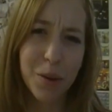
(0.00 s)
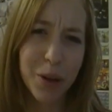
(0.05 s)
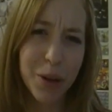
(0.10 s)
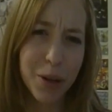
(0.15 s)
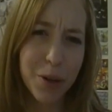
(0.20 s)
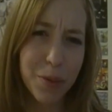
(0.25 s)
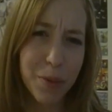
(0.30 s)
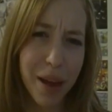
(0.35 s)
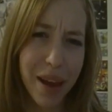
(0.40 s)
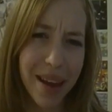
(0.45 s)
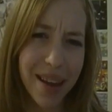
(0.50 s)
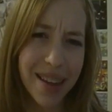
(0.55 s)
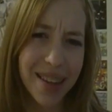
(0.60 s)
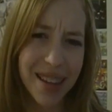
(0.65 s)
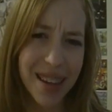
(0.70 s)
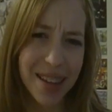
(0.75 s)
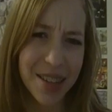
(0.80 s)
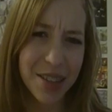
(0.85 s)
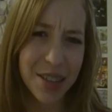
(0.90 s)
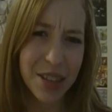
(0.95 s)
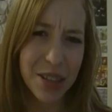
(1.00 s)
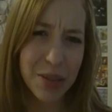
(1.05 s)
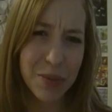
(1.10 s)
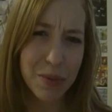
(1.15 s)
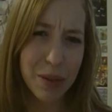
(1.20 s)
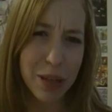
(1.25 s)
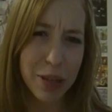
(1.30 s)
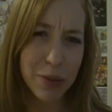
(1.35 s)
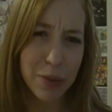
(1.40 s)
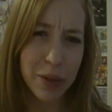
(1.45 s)
were you paying
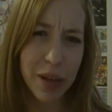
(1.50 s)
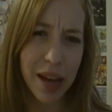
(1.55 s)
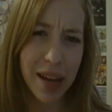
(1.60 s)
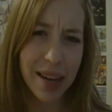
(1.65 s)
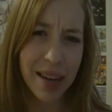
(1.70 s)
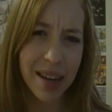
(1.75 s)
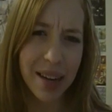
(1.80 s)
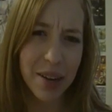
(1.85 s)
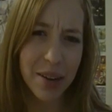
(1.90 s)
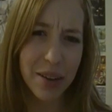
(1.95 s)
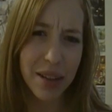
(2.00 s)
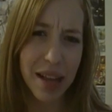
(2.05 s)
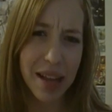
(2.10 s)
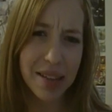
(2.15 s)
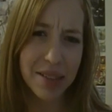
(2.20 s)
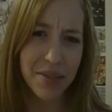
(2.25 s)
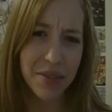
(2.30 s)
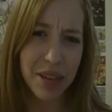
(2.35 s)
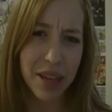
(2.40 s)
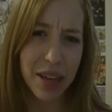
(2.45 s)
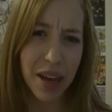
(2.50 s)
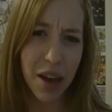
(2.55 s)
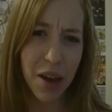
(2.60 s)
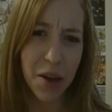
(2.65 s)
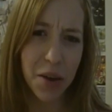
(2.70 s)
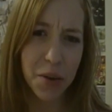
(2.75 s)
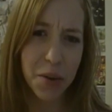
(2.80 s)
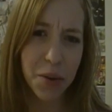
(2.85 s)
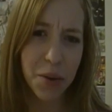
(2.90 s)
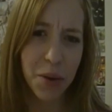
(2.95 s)
attention when you were editing your last
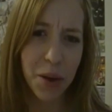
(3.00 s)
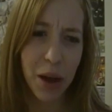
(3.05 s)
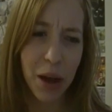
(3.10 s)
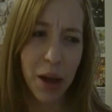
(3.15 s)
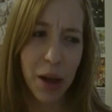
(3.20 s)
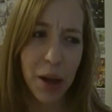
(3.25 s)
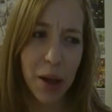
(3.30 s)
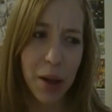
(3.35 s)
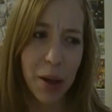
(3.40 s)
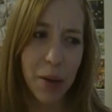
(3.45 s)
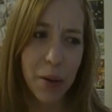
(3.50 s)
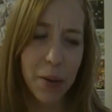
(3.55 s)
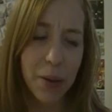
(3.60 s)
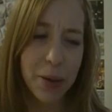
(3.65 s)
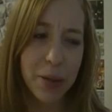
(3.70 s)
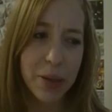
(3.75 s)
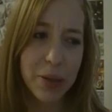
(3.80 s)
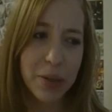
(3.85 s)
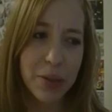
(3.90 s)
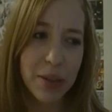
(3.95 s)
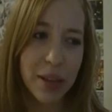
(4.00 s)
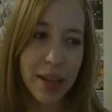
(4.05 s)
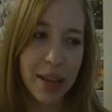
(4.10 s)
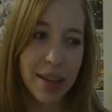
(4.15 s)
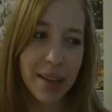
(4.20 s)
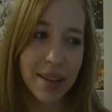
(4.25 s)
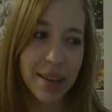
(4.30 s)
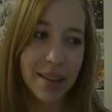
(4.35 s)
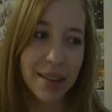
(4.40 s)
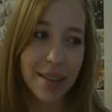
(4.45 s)
video? Or did you,
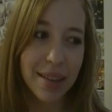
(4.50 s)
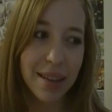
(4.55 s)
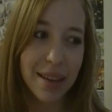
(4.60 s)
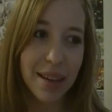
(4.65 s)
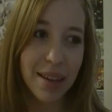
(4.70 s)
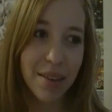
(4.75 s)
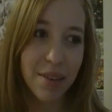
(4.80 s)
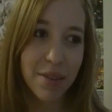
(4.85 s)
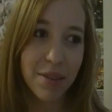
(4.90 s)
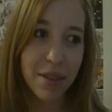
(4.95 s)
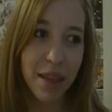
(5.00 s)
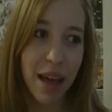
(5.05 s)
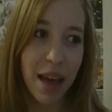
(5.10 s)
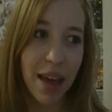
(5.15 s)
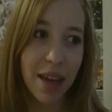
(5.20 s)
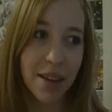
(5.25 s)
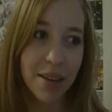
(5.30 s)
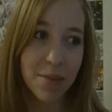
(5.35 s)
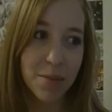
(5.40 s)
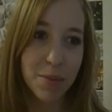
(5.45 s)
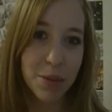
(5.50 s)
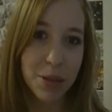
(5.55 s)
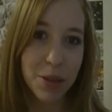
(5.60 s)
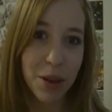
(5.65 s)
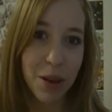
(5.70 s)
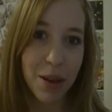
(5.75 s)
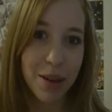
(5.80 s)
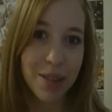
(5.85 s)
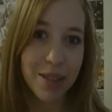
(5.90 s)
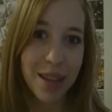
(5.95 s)
like, leave that
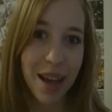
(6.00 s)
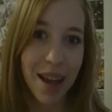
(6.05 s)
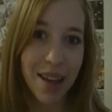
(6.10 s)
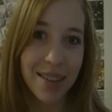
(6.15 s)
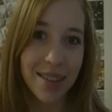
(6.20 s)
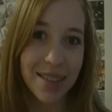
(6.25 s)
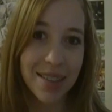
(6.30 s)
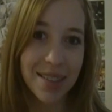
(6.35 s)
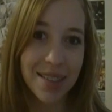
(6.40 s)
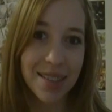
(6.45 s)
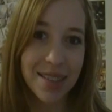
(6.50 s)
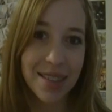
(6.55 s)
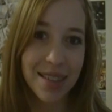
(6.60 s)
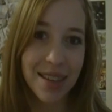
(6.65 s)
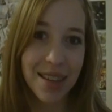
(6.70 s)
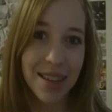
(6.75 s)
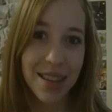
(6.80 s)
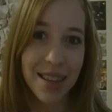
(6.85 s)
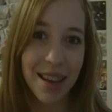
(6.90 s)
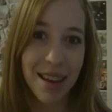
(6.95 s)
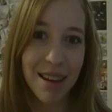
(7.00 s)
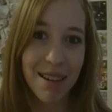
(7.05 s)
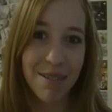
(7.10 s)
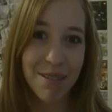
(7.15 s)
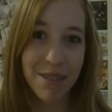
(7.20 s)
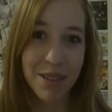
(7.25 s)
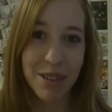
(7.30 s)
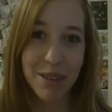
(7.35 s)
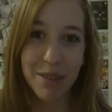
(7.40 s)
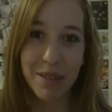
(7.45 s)
bizarre silence in
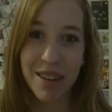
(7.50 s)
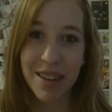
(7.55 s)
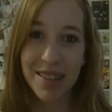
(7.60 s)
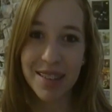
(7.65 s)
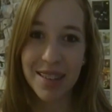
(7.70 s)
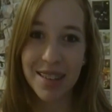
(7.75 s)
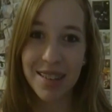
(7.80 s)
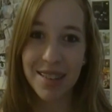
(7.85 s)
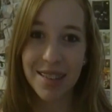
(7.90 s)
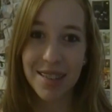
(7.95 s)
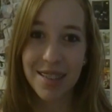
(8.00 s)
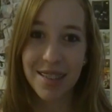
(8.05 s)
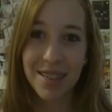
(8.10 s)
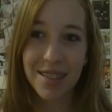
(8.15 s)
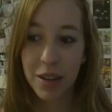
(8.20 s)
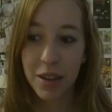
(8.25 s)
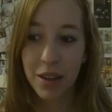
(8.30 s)
there for a reason?